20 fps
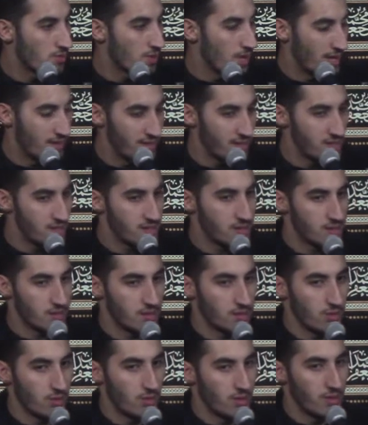And
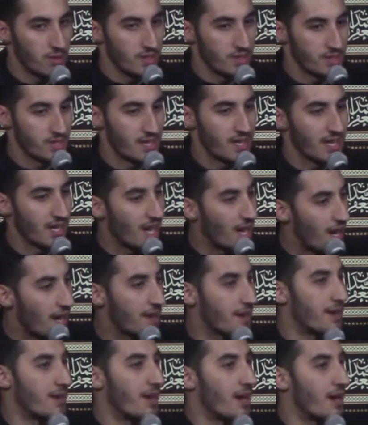this is getting
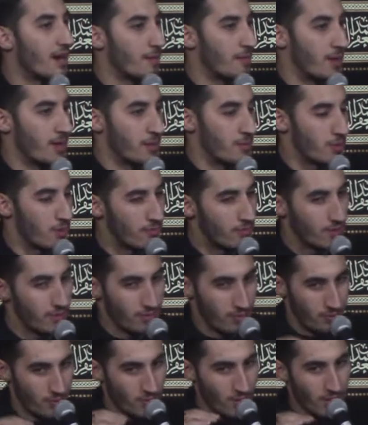harder and harder by the Prophet. If
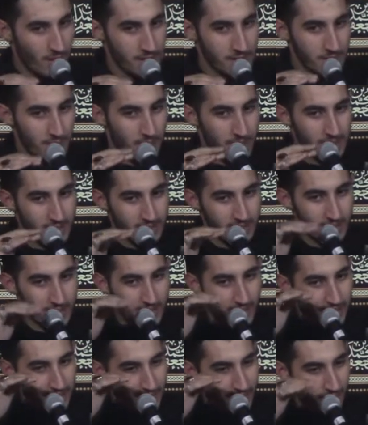you realize, brothers,
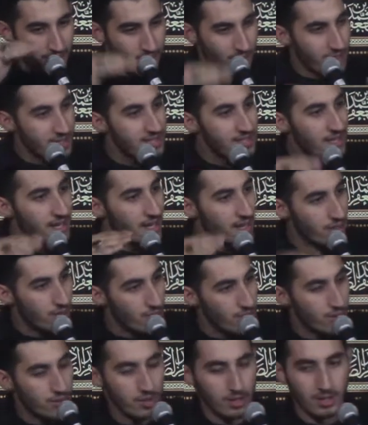the, the events that are
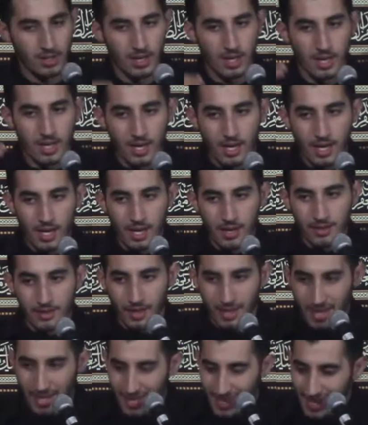occurring,
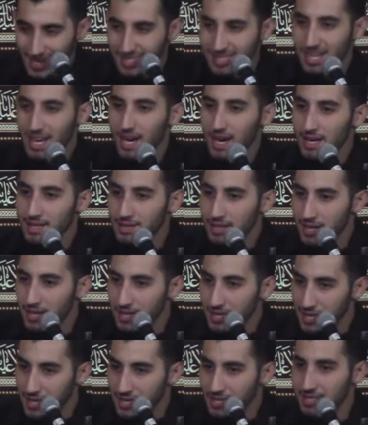it gets harder
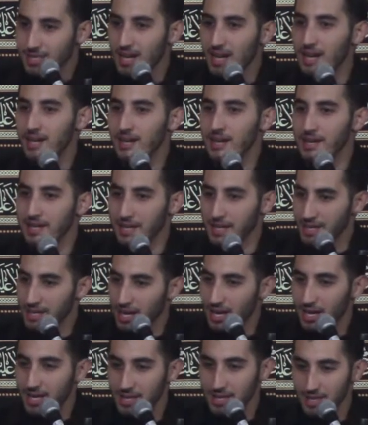and it gets harder and it, get,
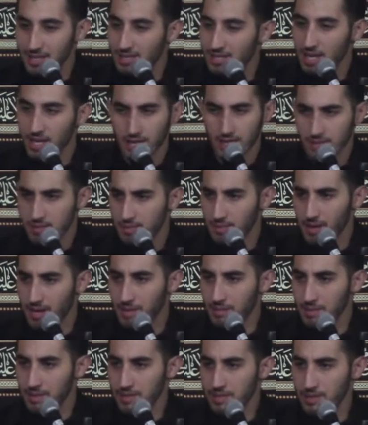it gets harder. It doesn't
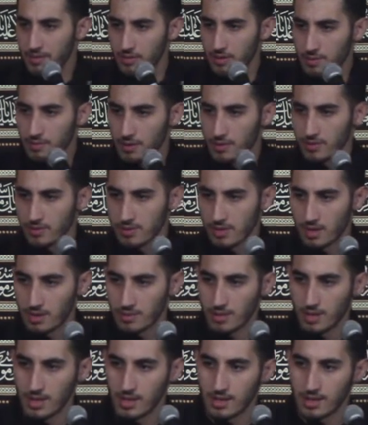become easier for the Prophet.
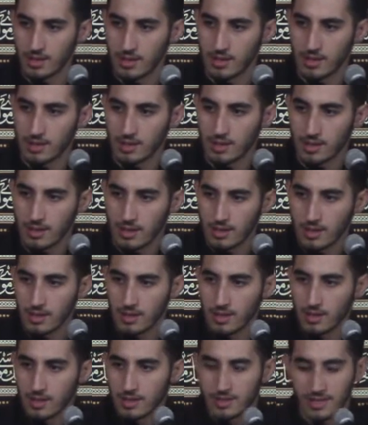
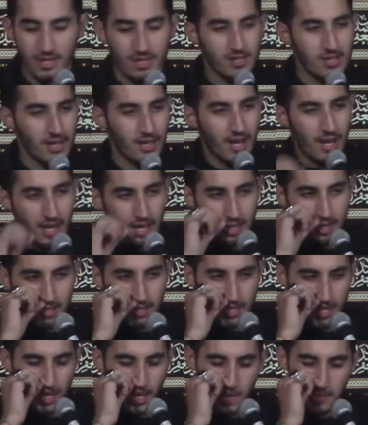Sayyidina Zahra alayhi
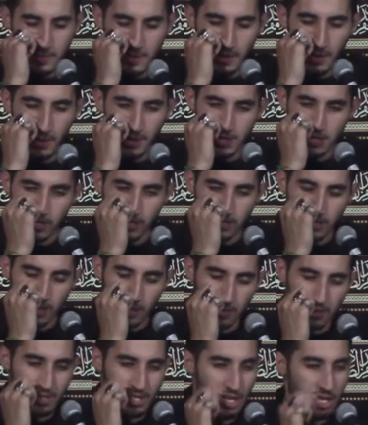salam in narrations, like
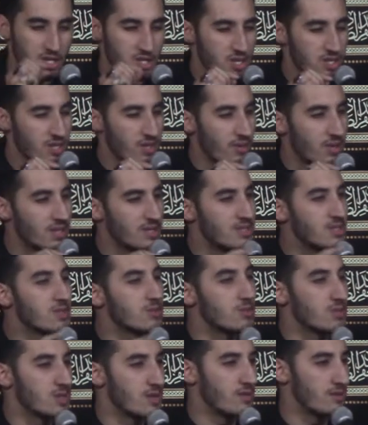we said, she's around
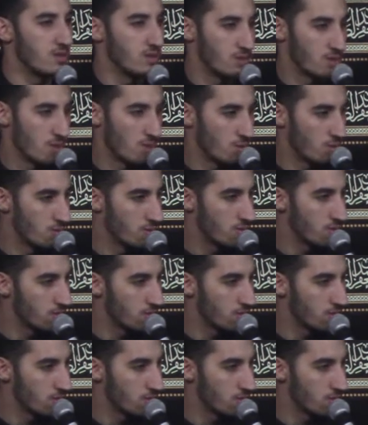six or seven years old.